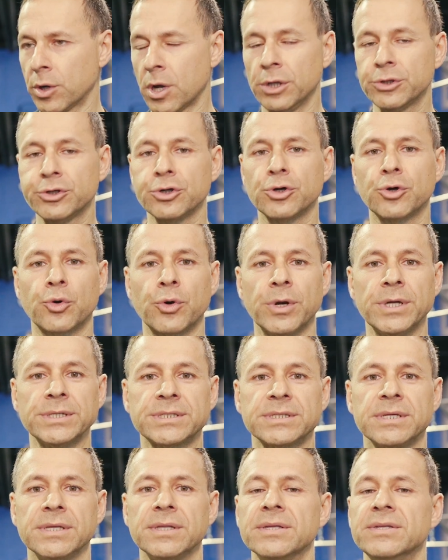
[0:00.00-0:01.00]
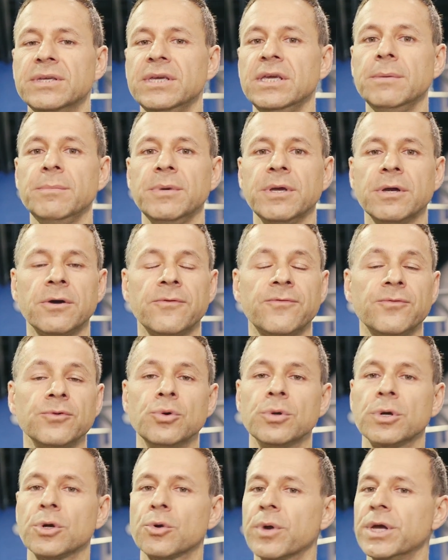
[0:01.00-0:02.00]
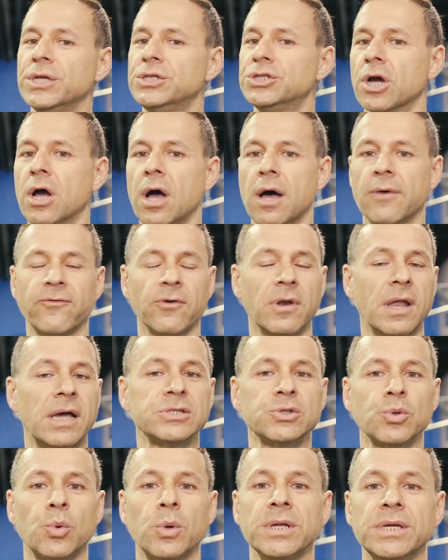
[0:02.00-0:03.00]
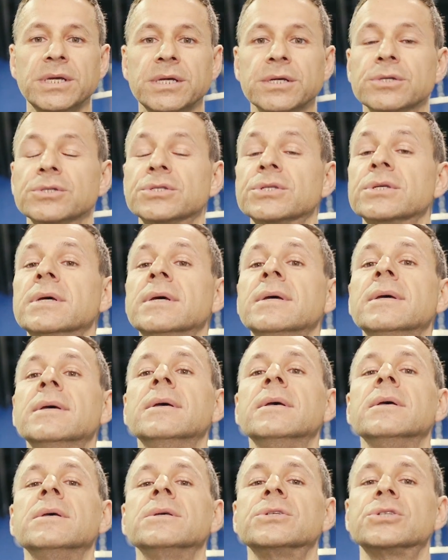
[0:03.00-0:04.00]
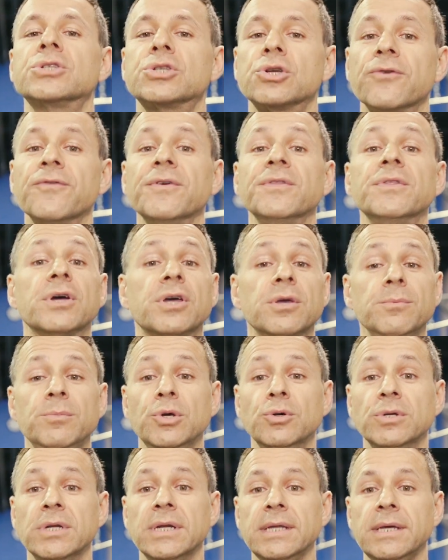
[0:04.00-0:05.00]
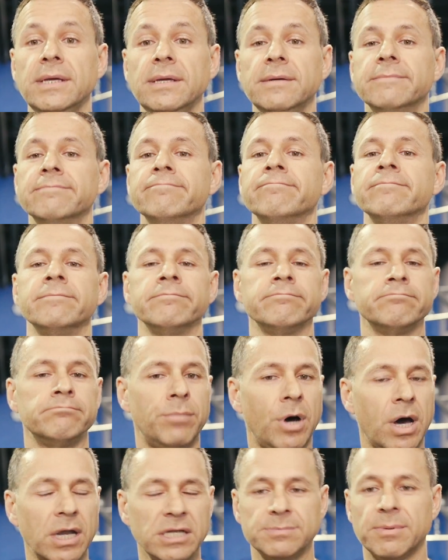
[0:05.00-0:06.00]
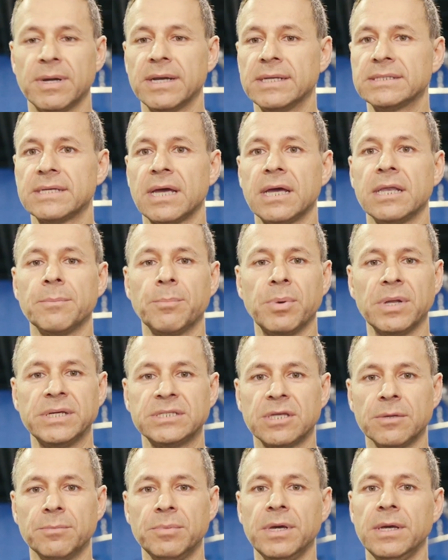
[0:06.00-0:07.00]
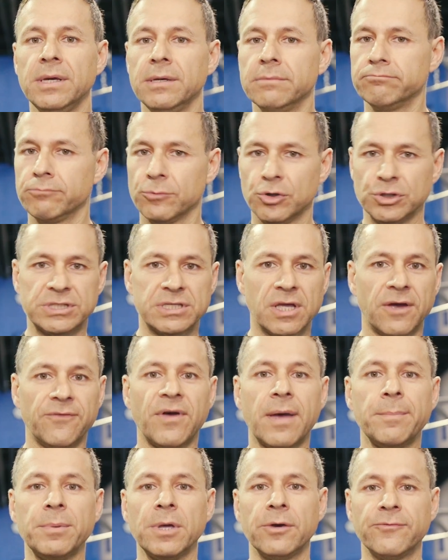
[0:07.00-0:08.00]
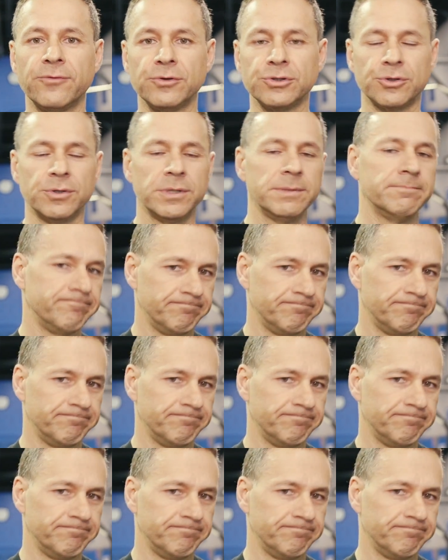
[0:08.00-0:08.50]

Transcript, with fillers: it all to Chris and the team here for doing a great job for the last 20 years serving the community. Bodies by Design, the place to be. Good stuff. Happy anniversary.